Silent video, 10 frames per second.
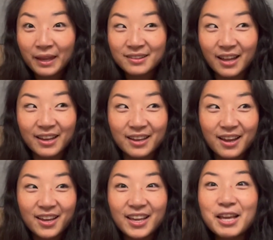Like
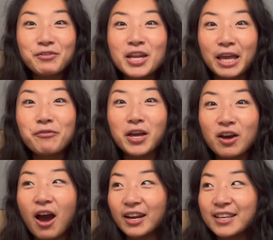even if I
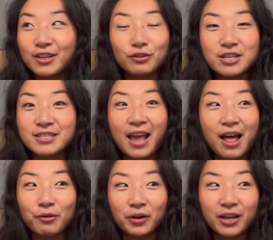got a yearly
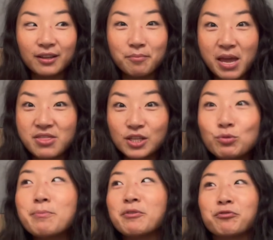salary, man, this
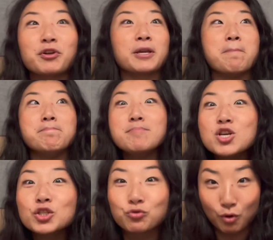would be freaking
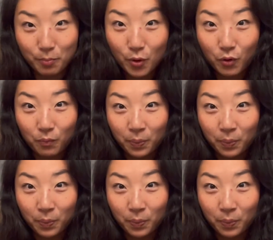miserable.